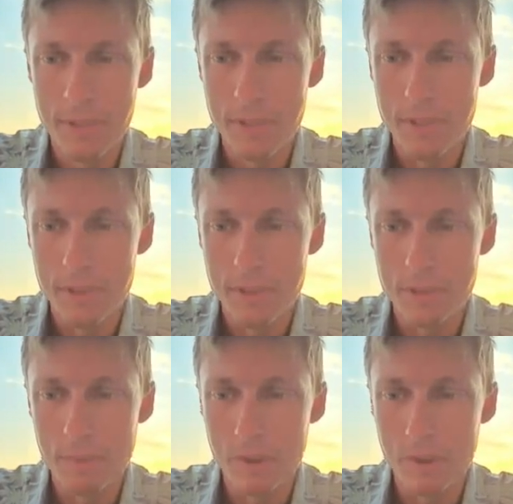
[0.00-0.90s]
You
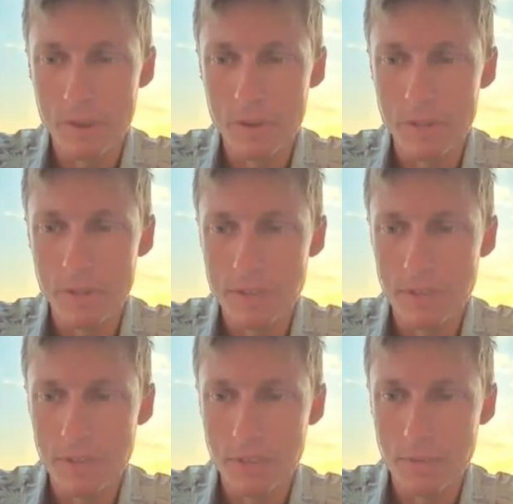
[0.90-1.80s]
might notice a little
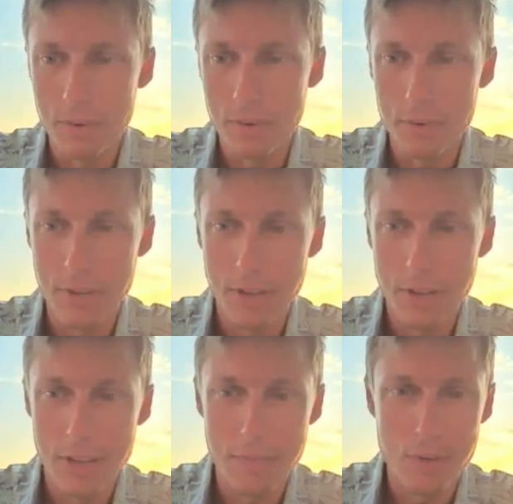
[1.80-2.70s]
further down, I have a
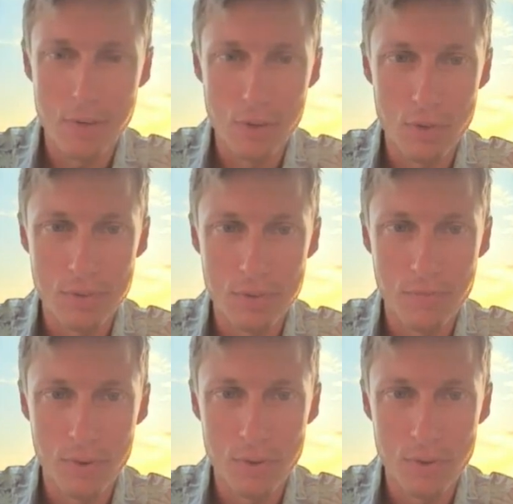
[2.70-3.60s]
Notes
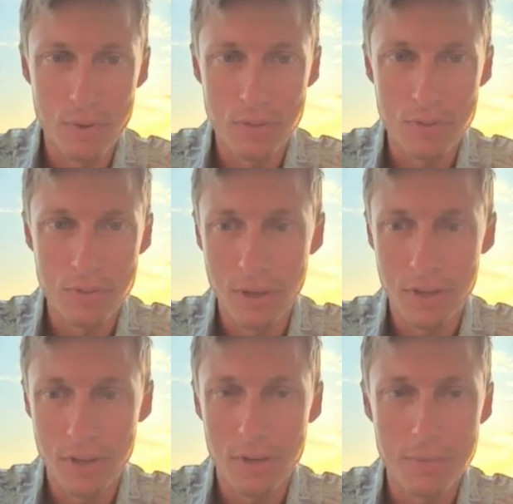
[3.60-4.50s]
version 2
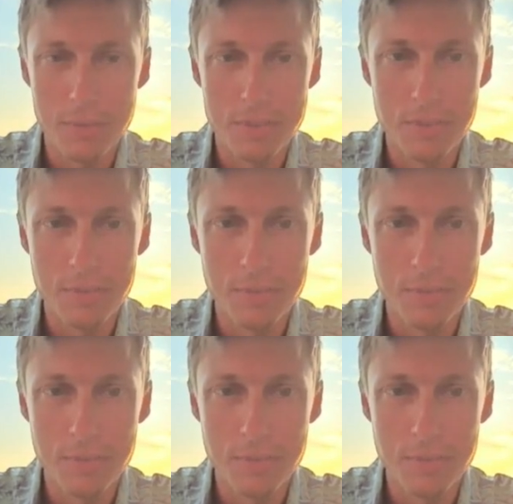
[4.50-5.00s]
coming soon.